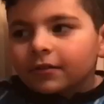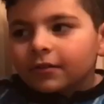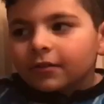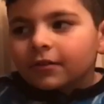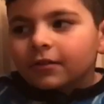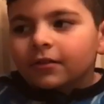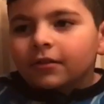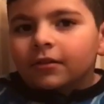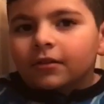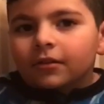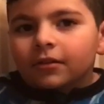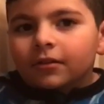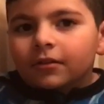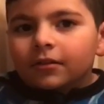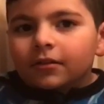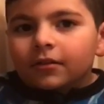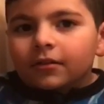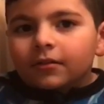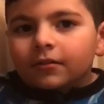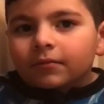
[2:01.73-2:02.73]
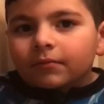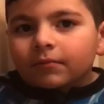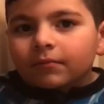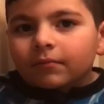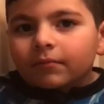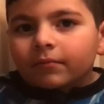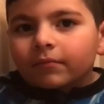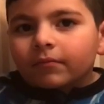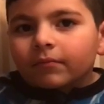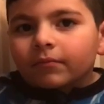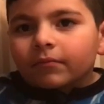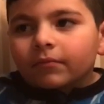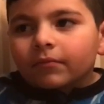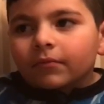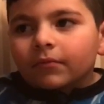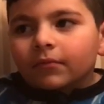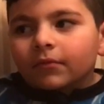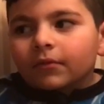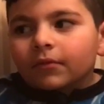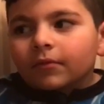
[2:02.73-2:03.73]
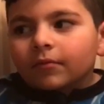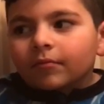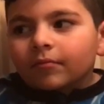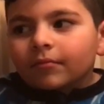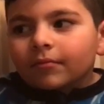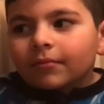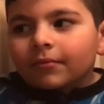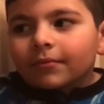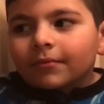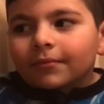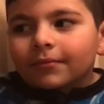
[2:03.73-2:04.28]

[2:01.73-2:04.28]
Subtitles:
(no one is talking)